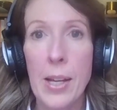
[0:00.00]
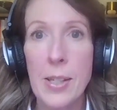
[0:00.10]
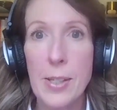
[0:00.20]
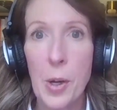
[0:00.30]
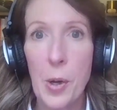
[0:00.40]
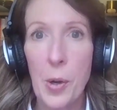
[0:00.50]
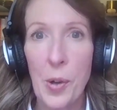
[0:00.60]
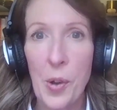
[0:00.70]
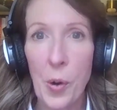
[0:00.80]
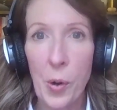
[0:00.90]
And so
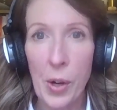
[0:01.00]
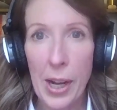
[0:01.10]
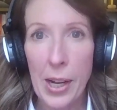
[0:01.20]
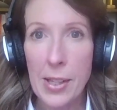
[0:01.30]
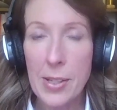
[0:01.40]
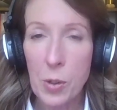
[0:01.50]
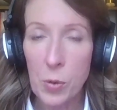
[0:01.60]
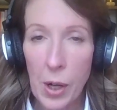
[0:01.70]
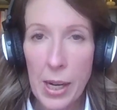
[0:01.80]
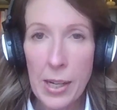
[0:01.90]
you're creating this
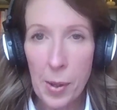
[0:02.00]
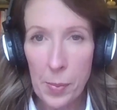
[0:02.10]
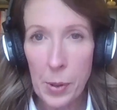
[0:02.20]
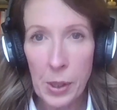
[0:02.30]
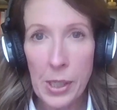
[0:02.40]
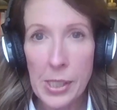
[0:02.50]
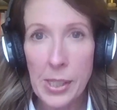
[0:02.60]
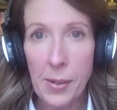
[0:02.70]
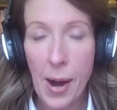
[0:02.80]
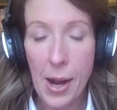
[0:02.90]
great
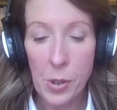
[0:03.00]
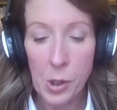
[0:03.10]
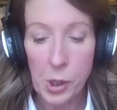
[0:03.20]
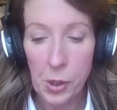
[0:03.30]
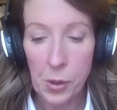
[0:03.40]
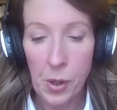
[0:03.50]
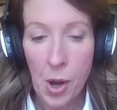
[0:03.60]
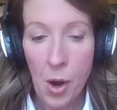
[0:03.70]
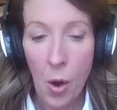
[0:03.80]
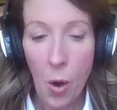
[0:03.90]
community around you
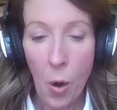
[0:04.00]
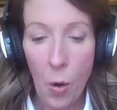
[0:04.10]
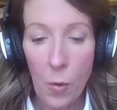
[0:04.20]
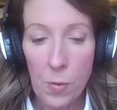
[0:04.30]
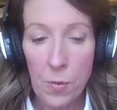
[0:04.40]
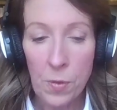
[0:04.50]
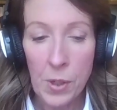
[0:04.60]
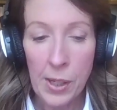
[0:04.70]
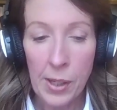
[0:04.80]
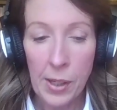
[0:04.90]
of,
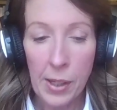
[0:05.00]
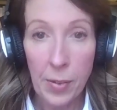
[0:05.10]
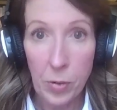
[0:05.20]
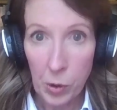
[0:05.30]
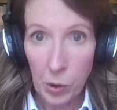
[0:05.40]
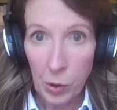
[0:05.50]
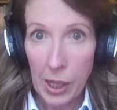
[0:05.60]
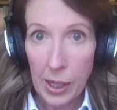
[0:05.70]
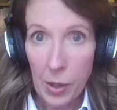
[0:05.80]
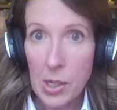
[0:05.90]
if you're
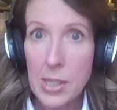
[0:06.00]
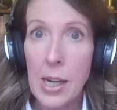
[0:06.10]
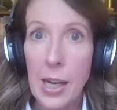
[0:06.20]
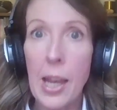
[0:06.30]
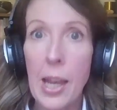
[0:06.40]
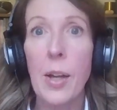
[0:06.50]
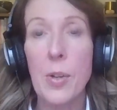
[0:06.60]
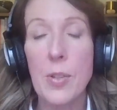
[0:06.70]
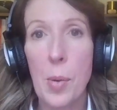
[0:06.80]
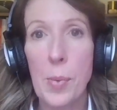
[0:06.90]
looking at who's liking and
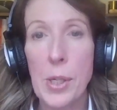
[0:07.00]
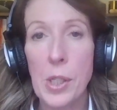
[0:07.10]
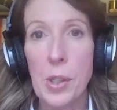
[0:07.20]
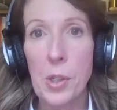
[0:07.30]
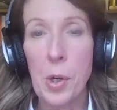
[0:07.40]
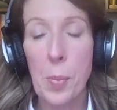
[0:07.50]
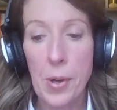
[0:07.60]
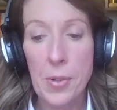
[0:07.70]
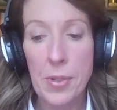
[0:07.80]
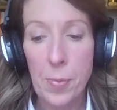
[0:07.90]
who's commenting on your
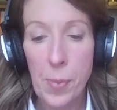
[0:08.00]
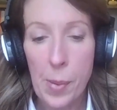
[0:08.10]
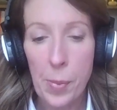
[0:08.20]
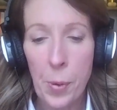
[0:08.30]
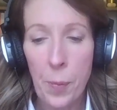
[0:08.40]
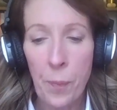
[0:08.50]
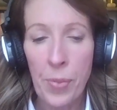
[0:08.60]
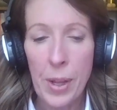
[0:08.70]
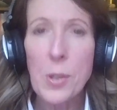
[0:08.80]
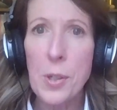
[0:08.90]
posts, of people
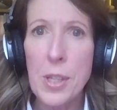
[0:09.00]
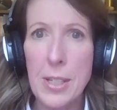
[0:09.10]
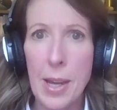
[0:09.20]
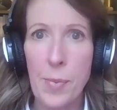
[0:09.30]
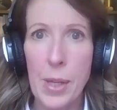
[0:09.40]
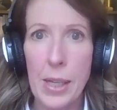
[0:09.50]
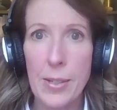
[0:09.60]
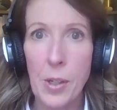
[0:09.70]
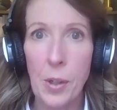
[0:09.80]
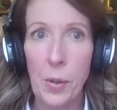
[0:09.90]
who do the same thing
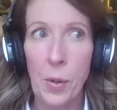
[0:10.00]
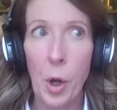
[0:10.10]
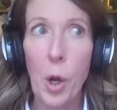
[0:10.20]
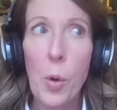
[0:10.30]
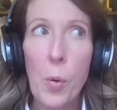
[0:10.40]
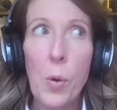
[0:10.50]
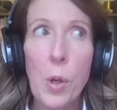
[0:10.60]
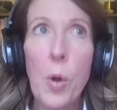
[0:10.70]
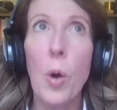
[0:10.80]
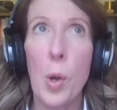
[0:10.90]
as you, who
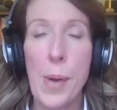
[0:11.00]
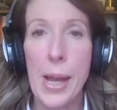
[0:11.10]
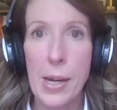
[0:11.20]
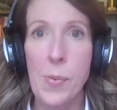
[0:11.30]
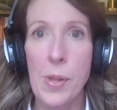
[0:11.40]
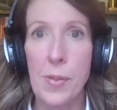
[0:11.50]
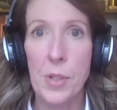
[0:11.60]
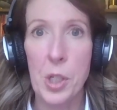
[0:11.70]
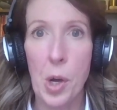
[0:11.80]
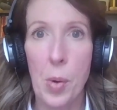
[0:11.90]
you're competing with
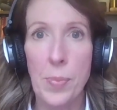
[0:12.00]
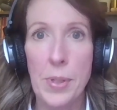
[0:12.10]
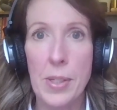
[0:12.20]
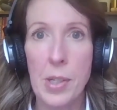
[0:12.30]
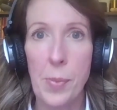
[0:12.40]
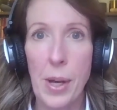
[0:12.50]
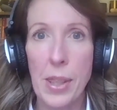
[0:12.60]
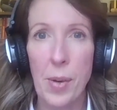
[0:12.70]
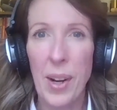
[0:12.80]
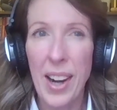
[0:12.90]
for jobs. And so you
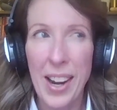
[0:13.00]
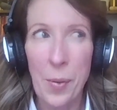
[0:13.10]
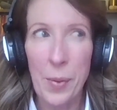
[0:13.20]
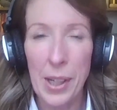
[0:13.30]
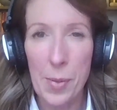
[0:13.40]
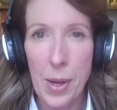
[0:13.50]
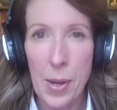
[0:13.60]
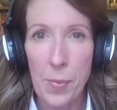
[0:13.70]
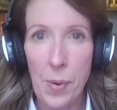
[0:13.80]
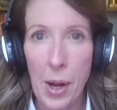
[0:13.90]
might think, well, I don't want to
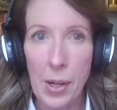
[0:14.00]
compete.